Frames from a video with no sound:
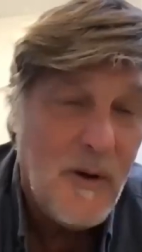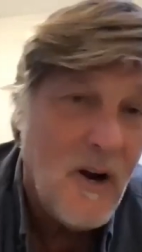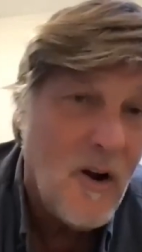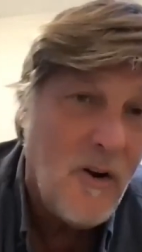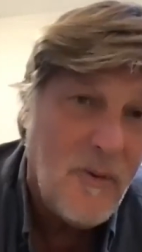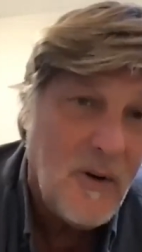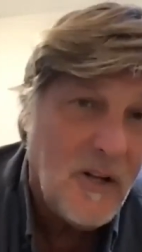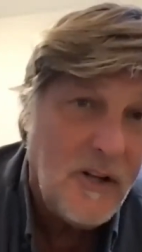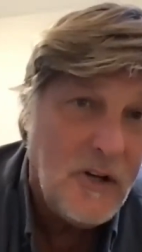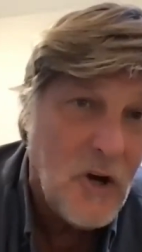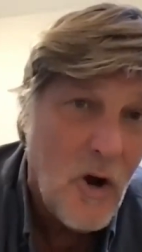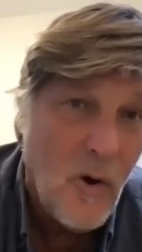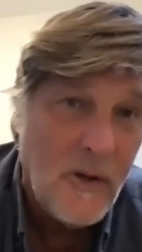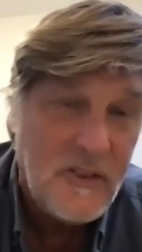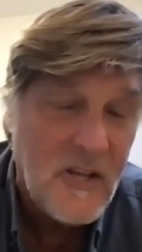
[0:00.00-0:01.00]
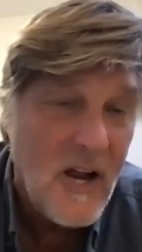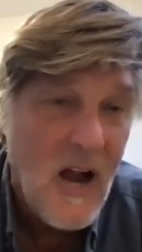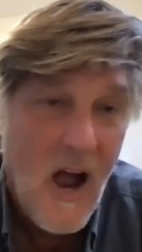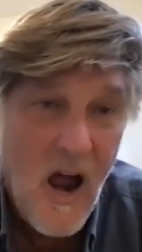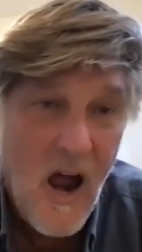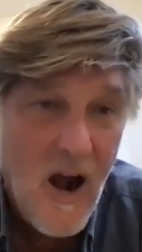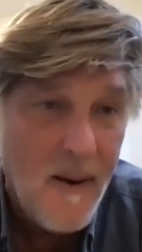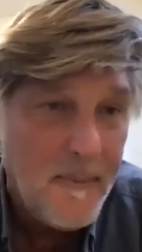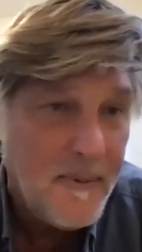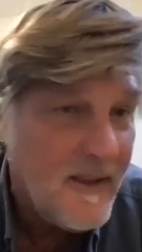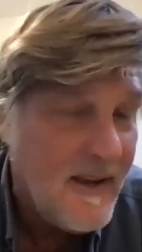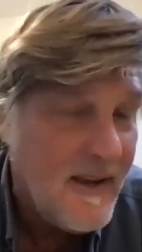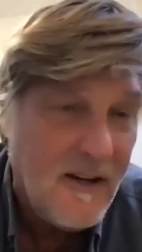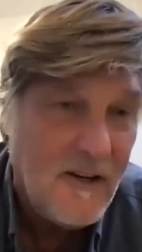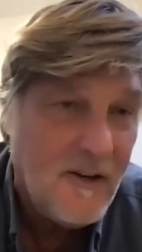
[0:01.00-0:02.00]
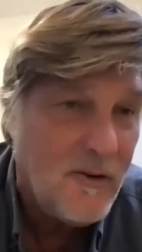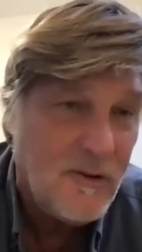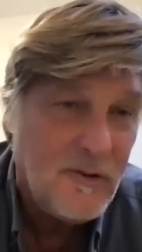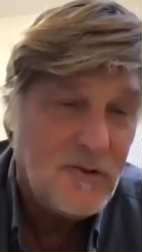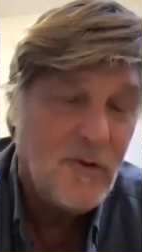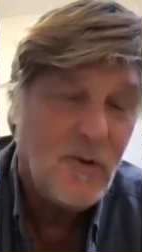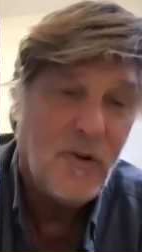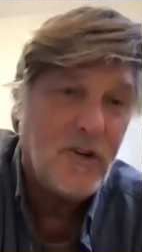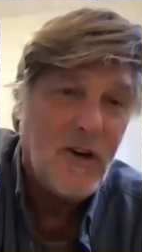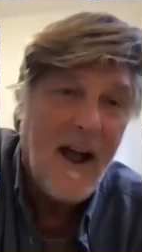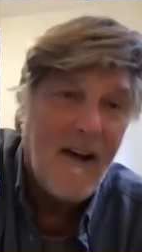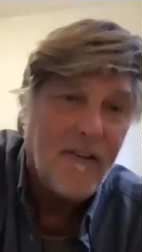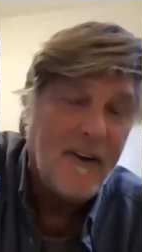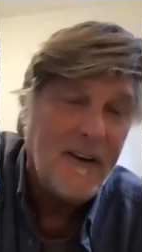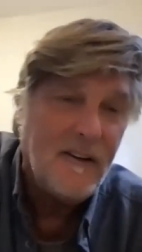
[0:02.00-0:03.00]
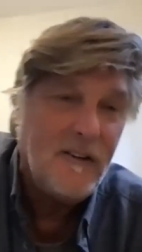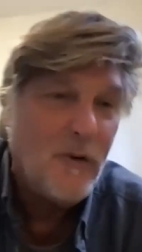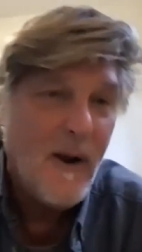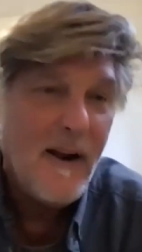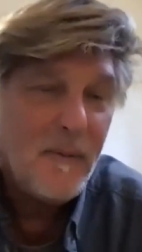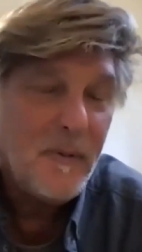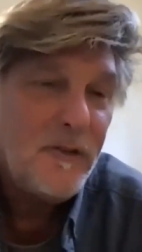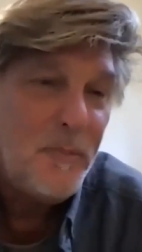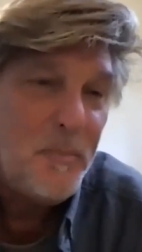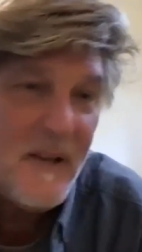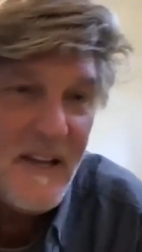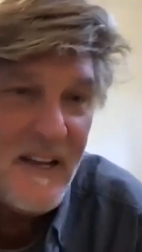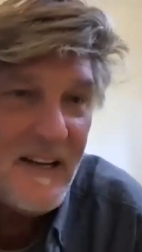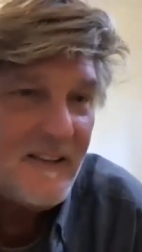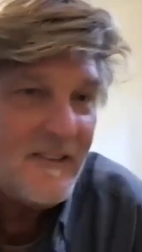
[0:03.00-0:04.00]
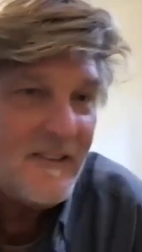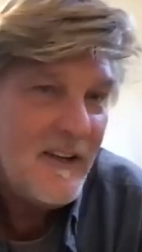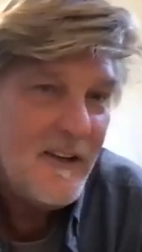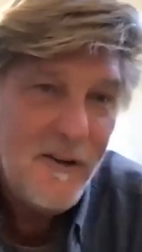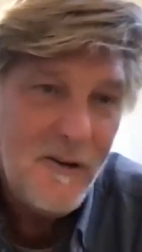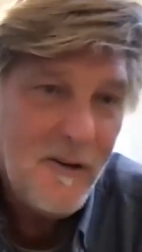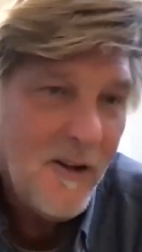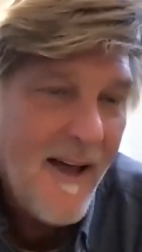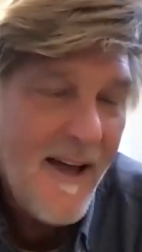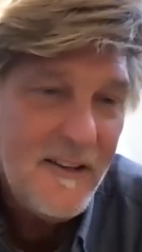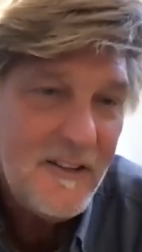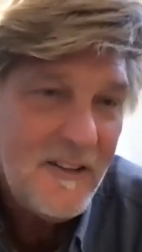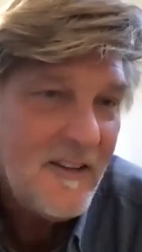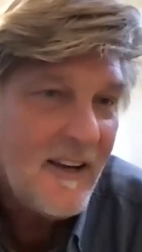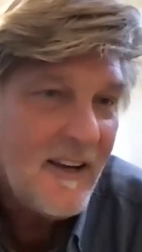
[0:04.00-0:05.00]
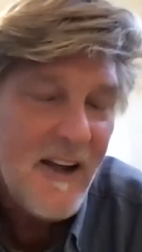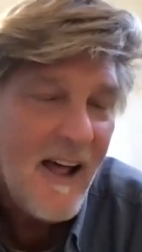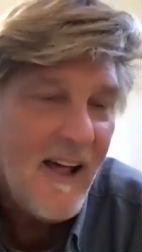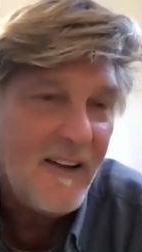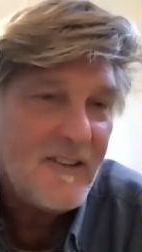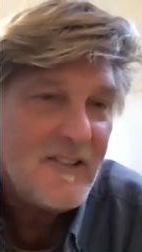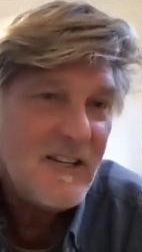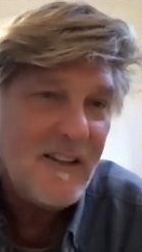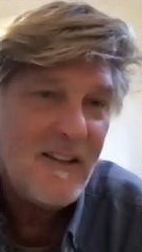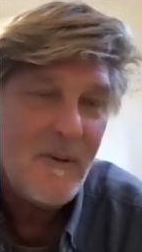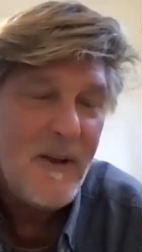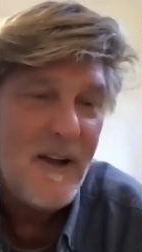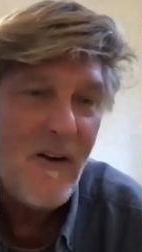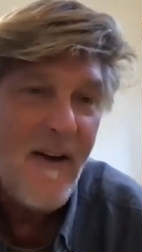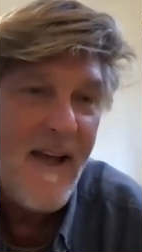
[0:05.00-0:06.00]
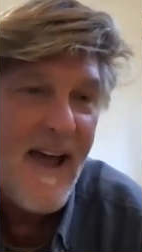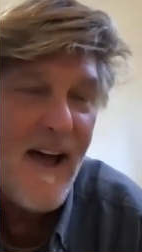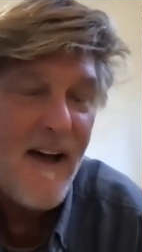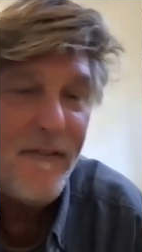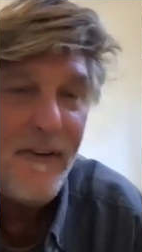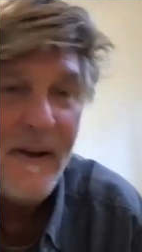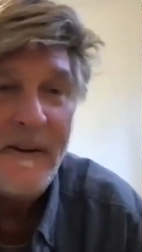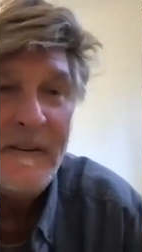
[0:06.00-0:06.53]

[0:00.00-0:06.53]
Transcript: We don't really know what they are, but they travel at incredible speeds. They utilize a technology that we don't have.